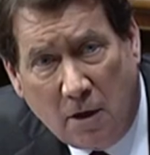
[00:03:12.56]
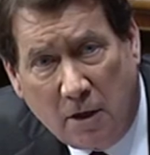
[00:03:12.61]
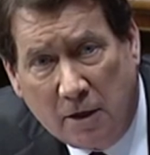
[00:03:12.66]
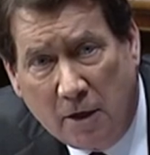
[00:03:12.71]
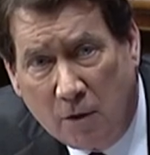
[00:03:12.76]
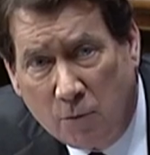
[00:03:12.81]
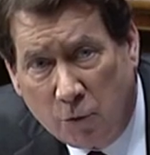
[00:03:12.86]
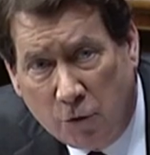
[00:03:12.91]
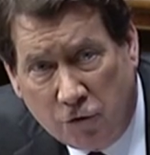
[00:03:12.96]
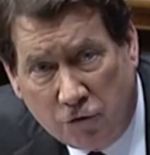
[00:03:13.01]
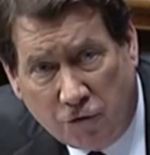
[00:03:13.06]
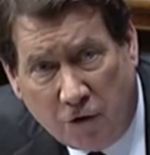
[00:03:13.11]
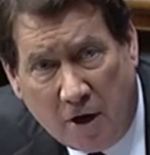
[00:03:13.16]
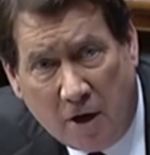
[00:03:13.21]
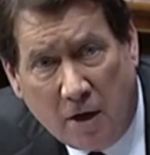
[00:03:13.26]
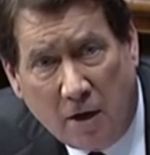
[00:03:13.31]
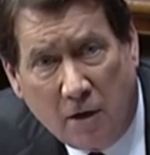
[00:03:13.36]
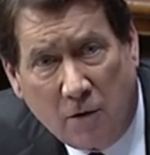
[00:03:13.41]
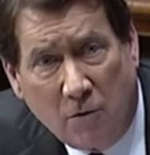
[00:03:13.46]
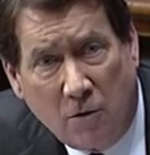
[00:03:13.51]
again, with
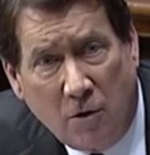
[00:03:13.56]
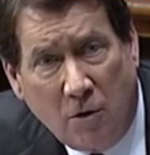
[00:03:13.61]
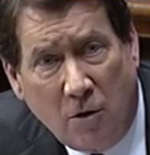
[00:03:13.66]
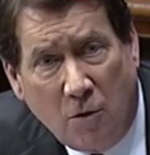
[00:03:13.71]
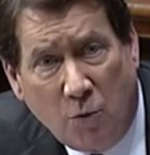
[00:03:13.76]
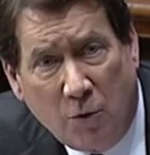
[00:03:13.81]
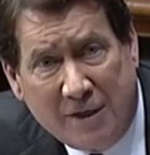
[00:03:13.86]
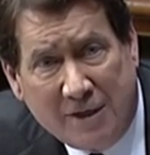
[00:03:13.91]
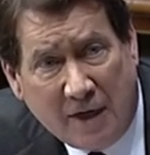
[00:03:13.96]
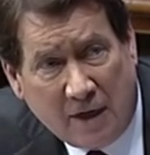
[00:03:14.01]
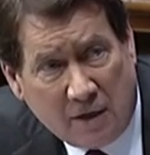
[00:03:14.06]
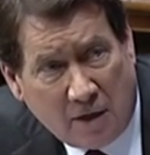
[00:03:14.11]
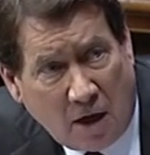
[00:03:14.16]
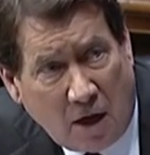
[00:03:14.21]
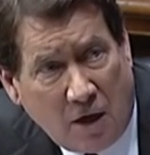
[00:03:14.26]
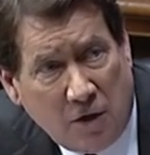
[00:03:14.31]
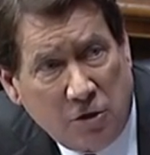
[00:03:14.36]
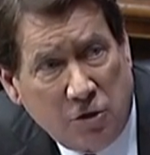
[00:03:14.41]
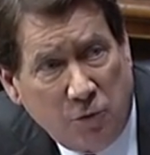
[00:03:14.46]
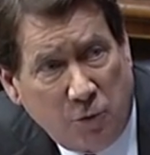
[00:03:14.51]
training, with
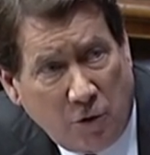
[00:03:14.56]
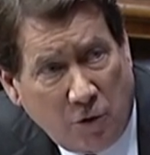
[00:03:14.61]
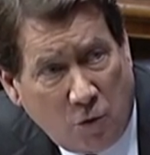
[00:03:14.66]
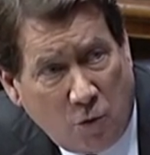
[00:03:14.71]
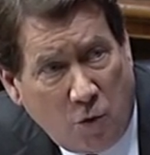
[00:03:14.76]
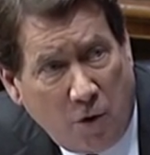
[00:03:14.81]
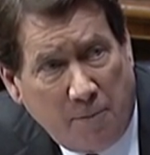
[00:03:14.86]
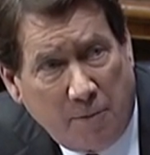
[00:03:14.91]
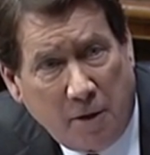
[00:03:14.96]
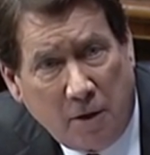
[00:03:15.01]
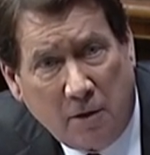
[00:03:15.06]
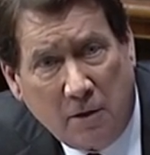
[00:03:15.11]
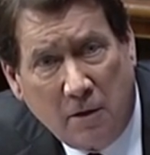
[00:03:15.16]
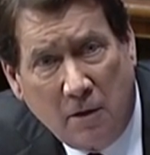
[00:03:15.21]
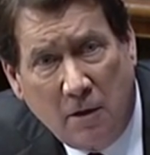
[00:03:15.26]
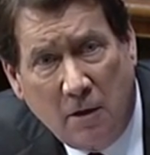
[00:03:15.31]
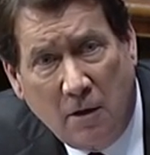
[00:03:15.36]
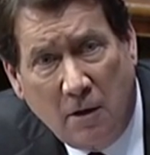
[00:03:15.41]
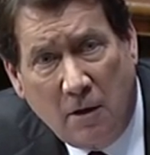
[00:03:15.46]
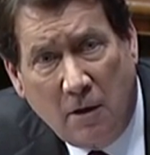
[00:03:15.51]
technology, with equipment.
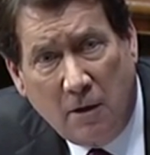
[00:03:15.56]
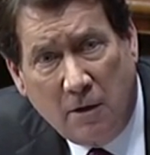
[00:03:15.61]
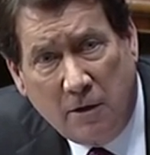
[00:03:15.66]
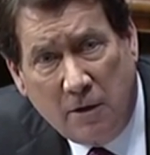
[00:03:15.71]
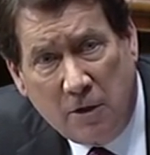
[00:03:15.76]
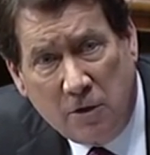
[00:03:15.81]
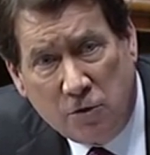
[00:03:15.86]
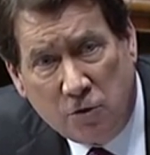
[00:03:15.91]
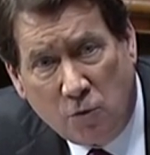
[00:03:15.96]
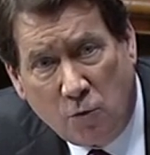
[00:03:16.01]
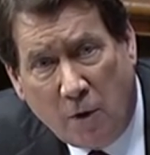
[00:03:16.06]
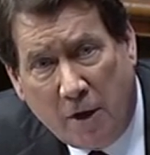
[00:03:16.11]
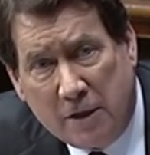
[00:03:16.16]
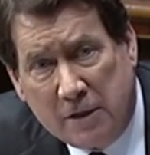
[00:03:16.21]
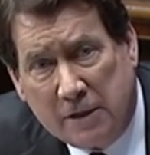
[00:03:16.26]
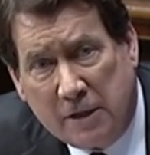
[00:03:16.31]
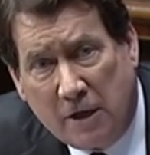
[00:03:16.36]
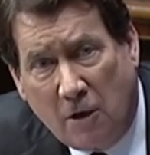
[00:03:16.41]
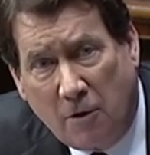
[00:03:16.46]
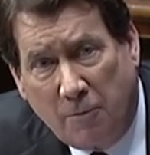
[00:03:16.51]
These are
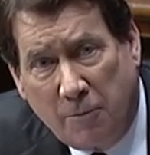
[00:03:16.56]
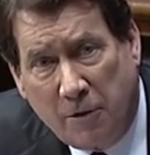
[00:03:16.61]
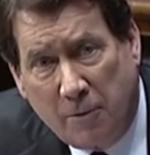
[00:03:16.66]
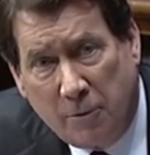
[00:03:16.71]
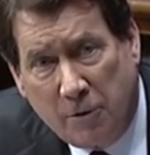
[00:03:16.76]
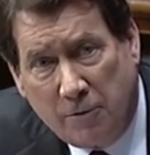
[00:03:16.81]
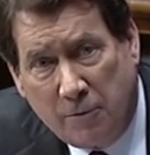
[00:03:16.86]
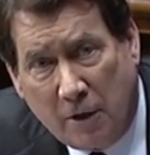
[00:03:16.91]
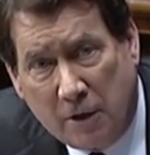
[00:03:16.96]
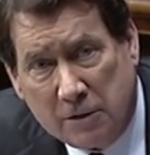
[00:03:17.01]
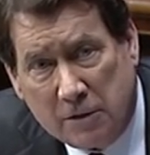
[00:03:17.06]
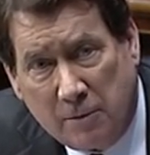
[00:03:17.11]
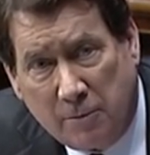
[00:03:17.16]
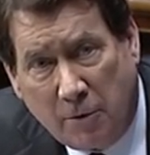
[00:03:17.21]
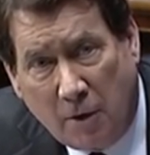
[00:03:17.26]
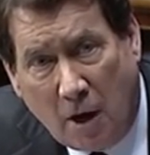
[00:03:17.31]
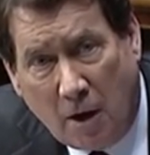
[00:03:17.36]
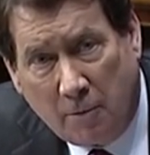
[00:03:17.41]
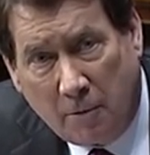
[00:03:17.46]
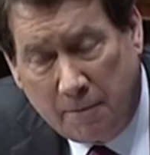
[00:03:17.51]
ways to help them address the
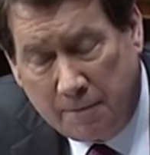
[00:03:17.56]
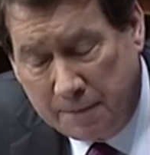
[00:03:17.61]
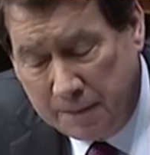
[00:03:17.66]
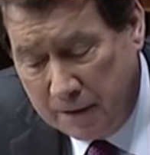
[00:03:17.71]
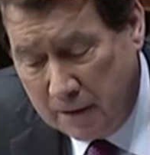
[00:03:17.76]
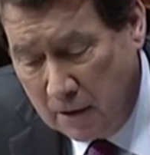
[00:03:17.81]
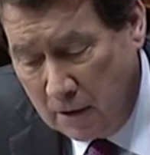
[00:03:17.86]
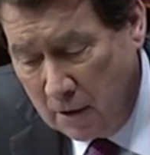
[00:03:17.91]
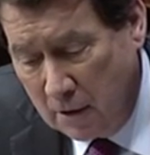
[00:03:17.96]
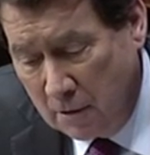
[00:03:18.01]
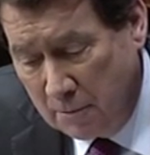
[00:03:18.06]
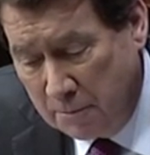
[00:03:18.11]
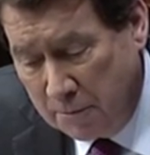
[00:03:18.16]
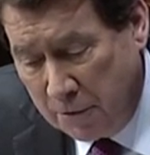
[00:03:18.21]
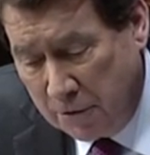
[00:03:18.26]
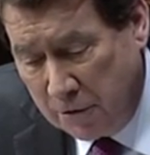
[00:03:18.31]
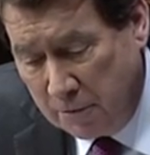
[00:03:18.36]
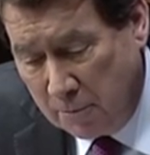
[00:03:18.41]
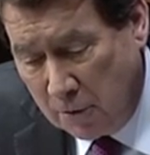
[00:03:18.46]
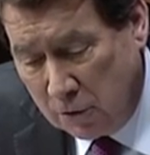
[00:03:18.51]
problem.
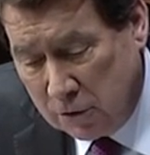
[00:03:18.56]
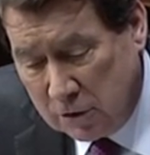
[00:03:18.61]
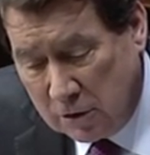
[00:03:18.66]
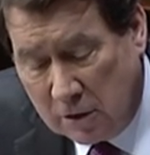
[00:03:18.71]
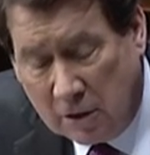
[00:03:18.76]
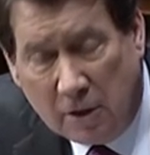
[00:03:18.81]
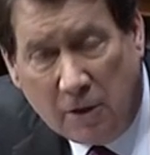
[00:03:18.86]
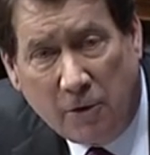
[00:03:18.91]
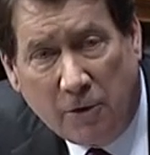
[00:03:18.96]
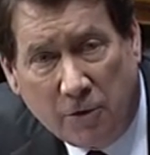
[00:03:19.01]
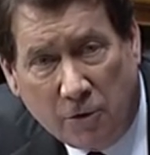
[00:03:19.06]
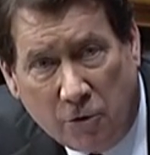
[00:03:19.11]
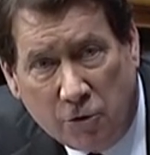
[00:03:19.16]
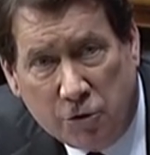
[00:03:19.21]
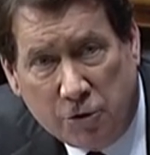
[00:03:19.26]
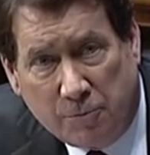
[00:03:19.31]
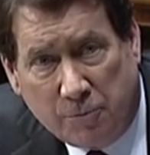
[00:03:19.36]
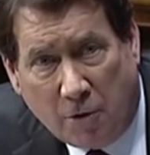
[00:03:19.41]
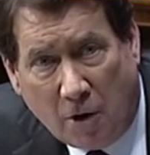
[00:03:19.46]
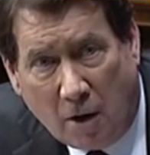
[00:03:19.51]
But the most clear and
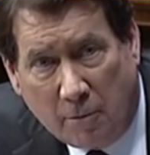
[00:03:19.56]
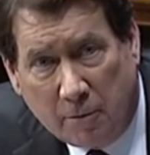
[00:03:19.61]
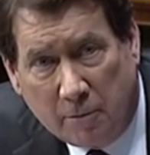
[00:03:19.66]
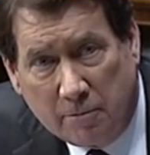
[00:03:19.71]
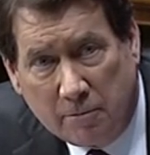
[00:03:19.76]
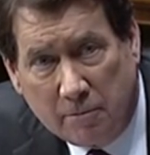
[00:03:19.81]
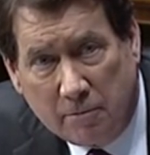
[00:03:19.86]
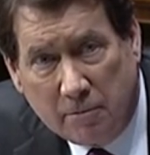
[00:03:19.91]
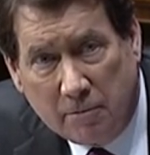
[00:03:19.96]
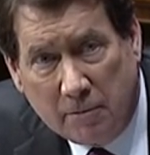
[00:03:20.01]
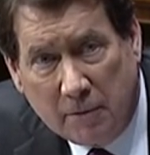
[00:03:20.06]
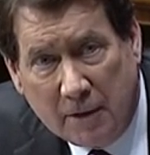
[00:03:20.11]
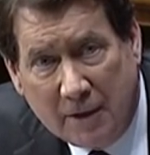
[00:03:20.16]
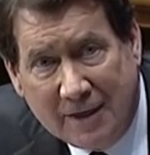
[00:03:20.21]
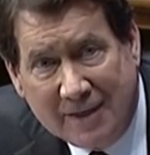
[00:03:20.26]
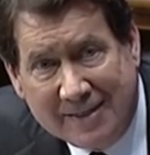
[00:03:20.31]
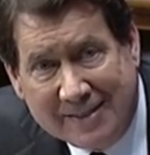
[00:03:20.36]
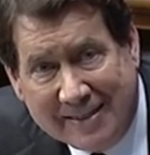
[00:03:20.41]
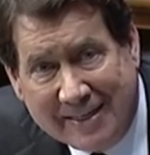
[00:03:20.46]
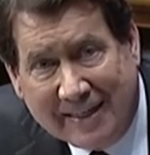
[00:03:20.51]
urgent problem
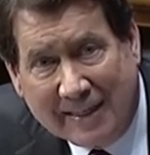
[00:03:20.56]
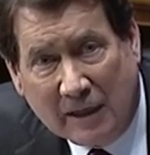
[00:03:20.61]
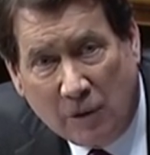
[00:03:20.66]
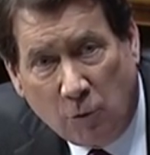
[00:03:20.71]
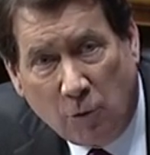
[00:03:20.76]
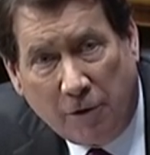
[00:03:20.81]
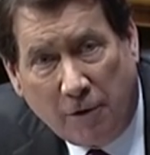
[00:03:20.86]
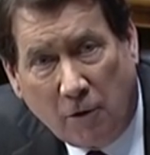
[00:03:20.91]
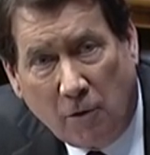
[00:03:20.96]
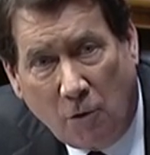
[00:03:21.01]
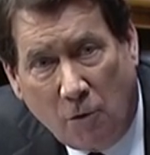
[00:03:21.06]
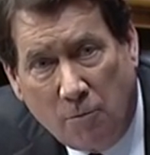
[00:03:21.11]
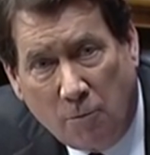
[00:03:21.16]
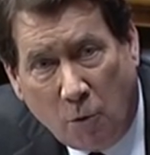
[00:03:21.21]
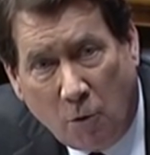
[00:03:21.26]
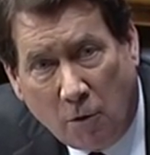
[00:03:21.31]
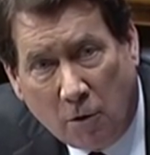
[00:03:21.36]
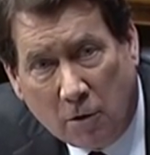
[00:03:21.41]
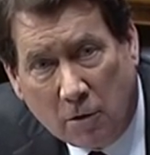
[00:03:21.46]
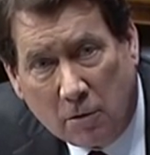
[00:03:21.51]
is dealing with our own
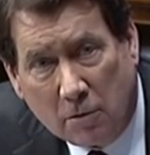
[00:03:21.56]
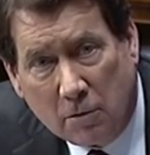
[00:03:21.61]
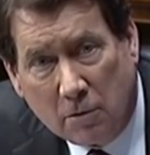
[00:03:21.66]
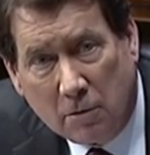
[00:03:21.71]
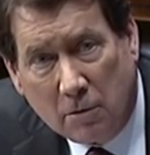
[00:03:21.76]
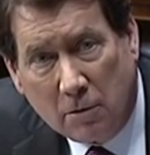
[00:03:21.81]
border,